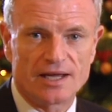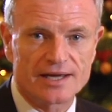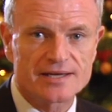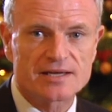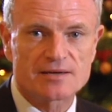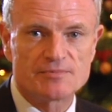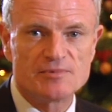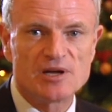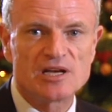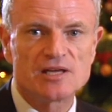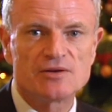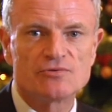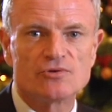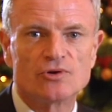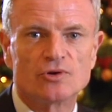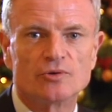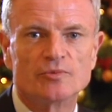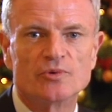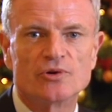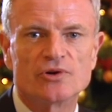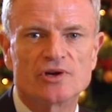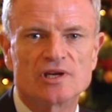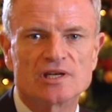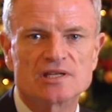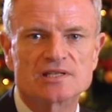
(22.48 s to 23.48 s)
Like many
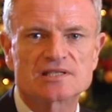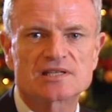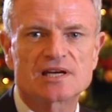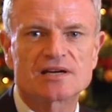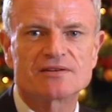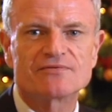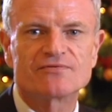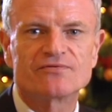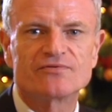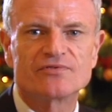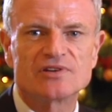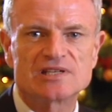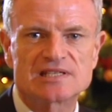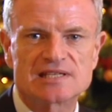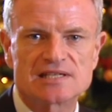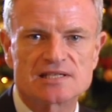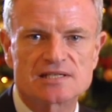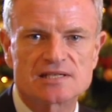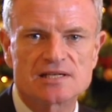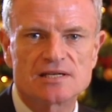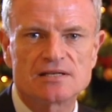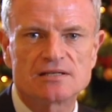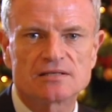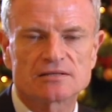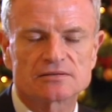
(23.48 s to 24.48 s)
Royal Marines, I
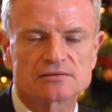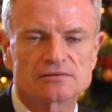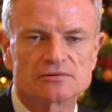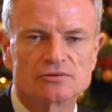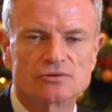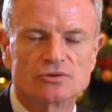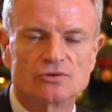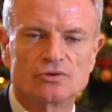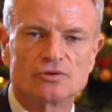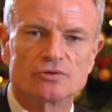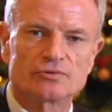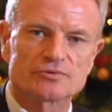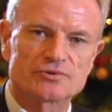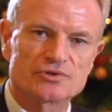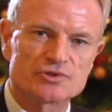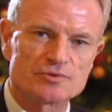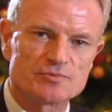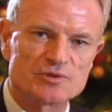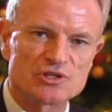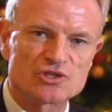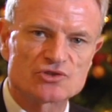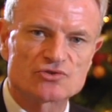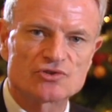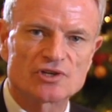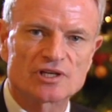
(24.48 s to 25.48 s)
visited, or
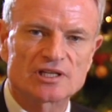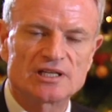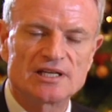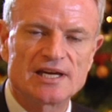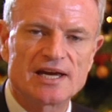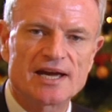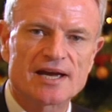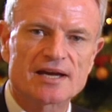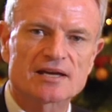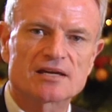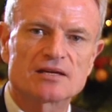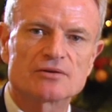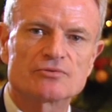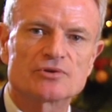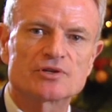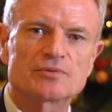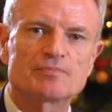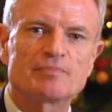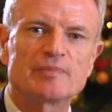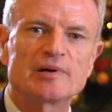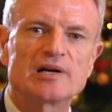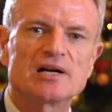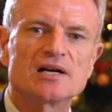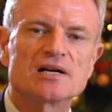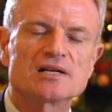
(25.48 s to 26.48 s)
to be strictly
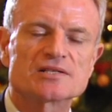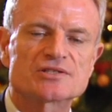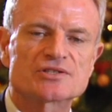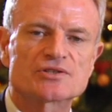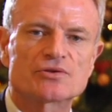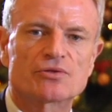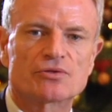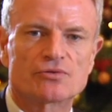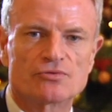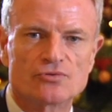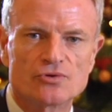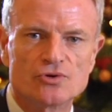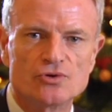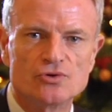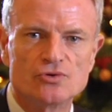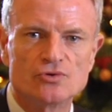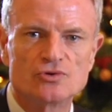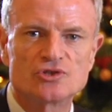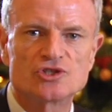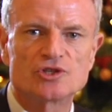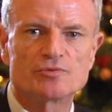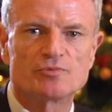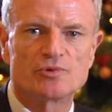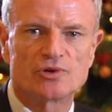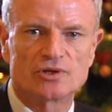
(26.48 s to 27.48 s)
accurate, passed
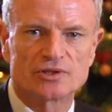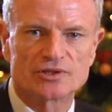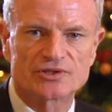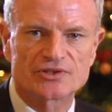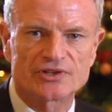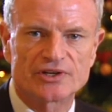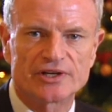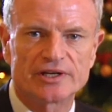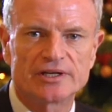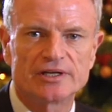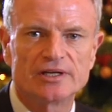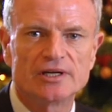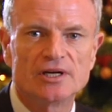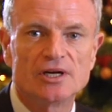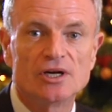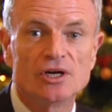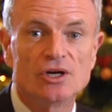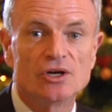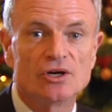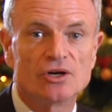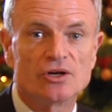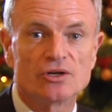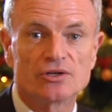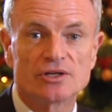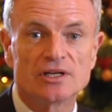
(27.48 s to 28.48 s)
through Gibraltar
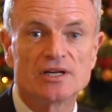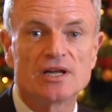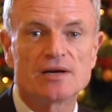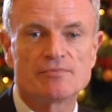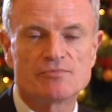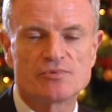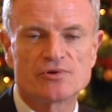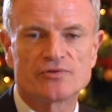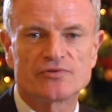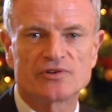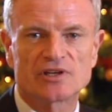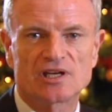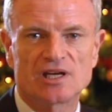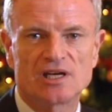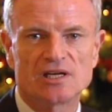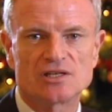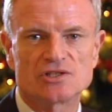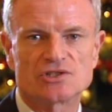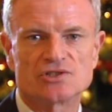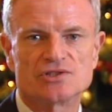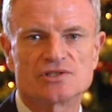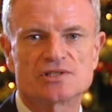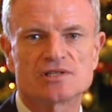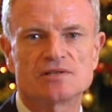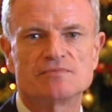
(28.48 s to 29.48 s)
on a number of
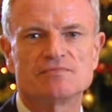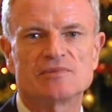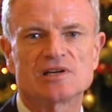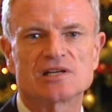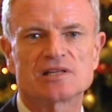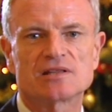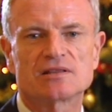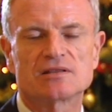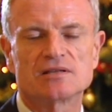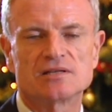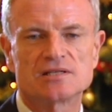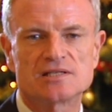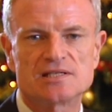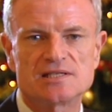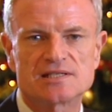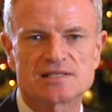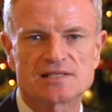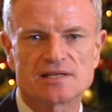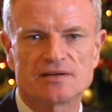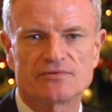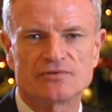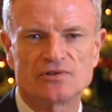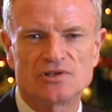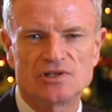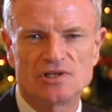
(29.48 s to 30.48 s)
occasions in my
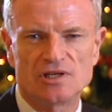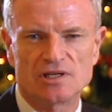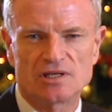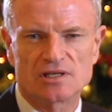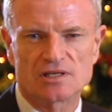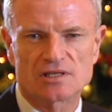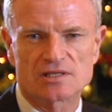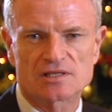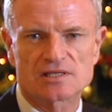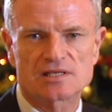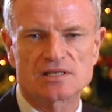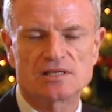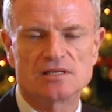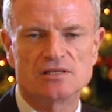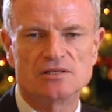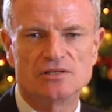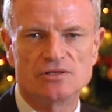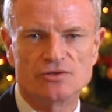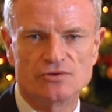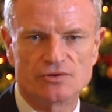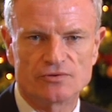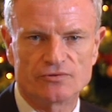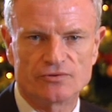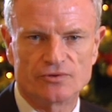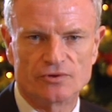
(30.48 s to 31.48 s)
37 years
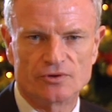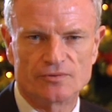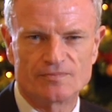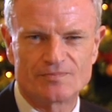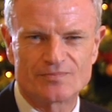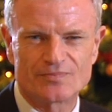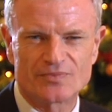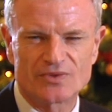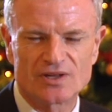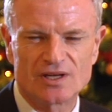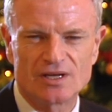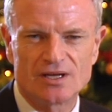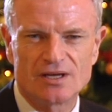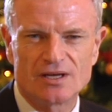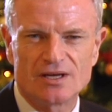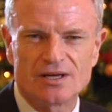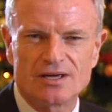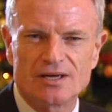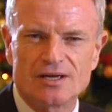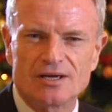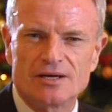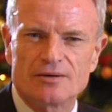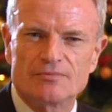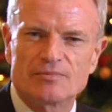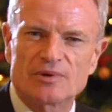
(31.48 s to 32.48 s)
in uniform.
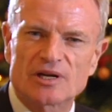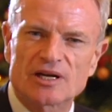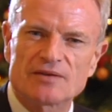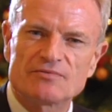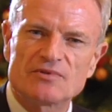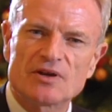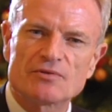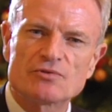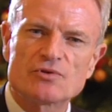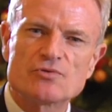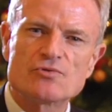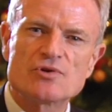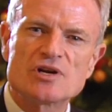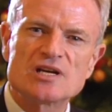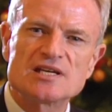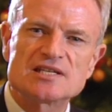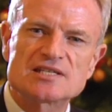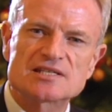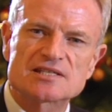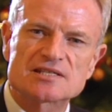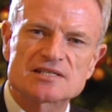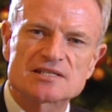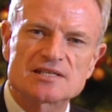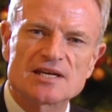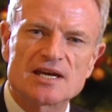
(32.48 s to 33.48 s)
But I've never
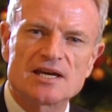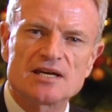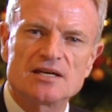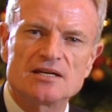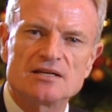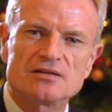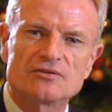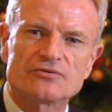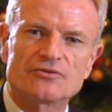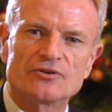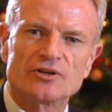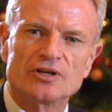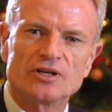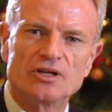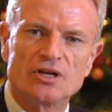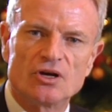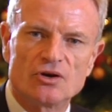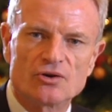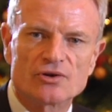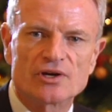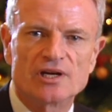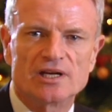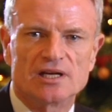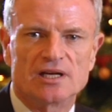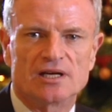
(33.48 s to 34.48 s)
really stayed for
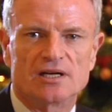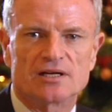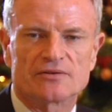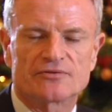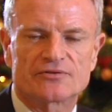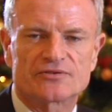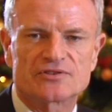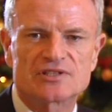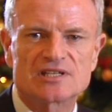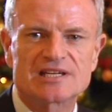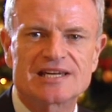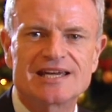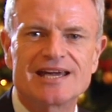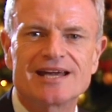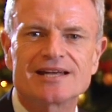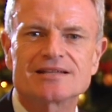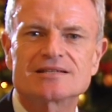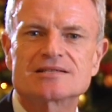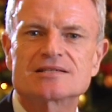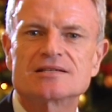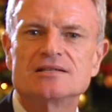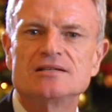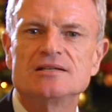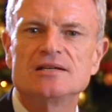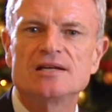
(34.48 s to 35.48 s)
long enough to
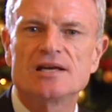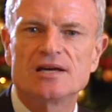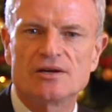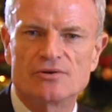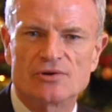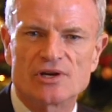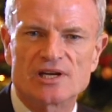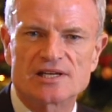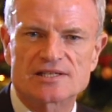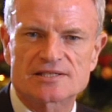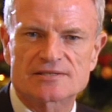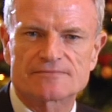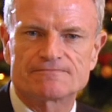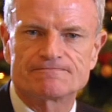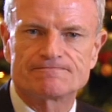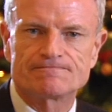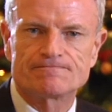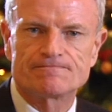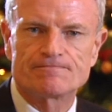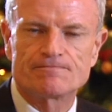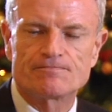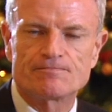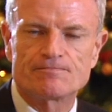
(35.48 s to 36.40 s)
get to know it.